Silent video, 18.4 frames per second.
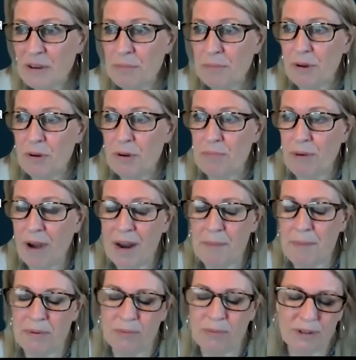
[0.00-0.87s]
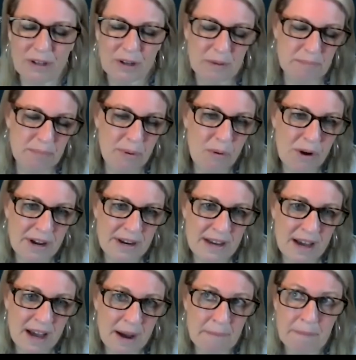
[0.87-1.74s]
you brought up a really good
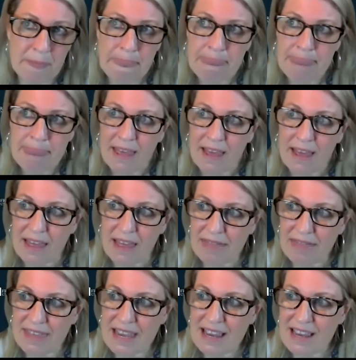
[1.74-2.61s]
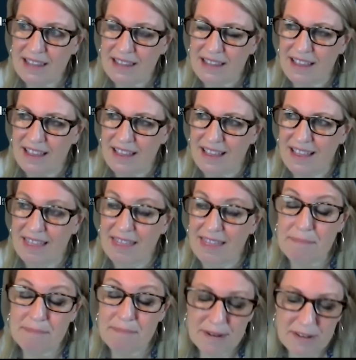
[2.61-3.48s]
point. I think
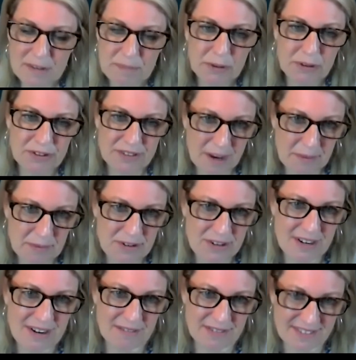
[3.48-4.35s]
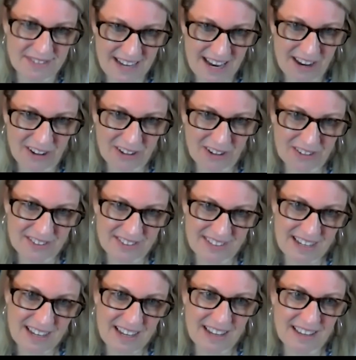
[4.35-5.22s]
the misperception of
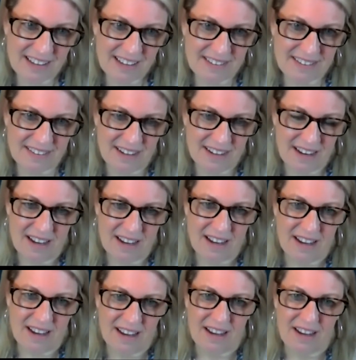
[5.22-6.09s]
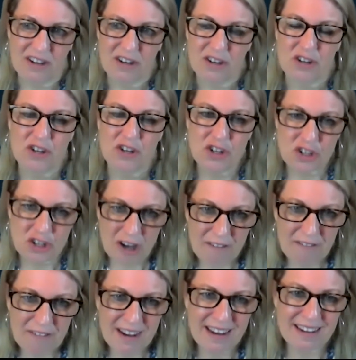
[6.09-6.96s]
sales is
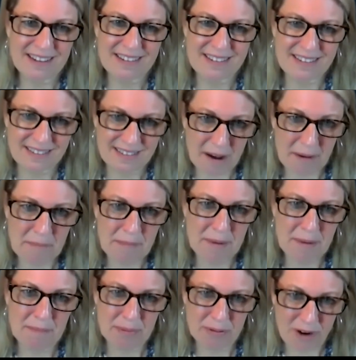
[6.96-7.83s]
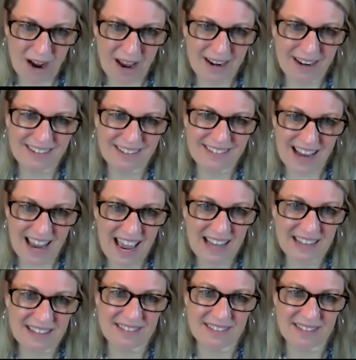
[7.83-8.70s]
shoving some product
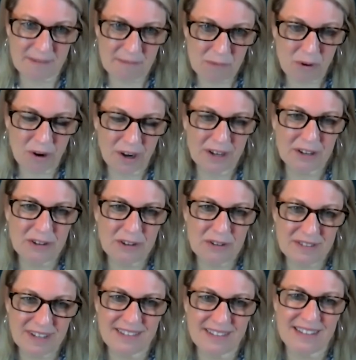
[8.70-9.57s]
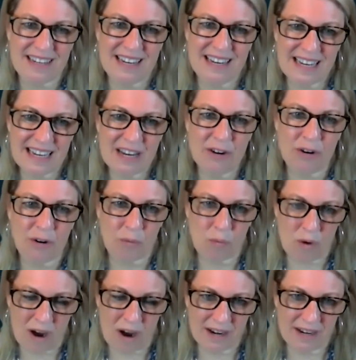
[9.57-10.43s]
at someone who doesn't need or
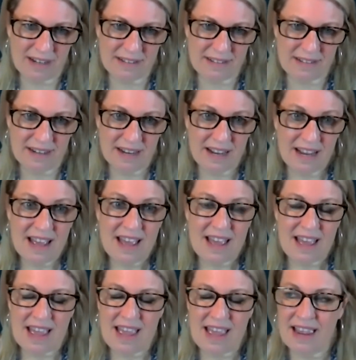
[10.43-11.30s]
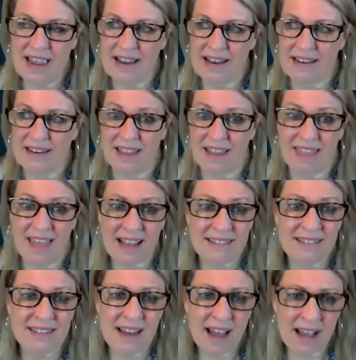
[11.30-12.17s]
want it. And
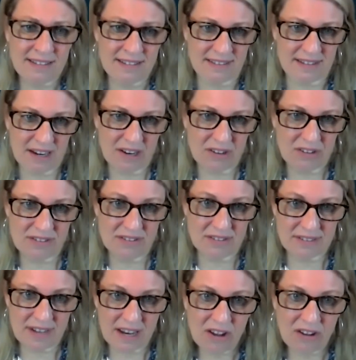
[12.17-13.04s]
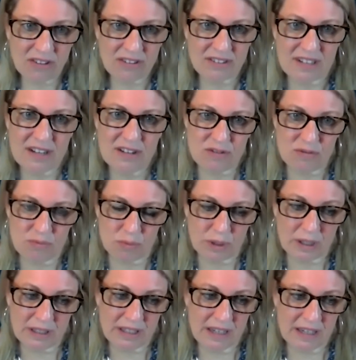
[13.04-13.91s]
that's not sales. Sales is
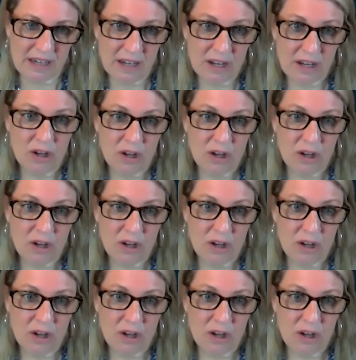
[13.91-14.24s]
really,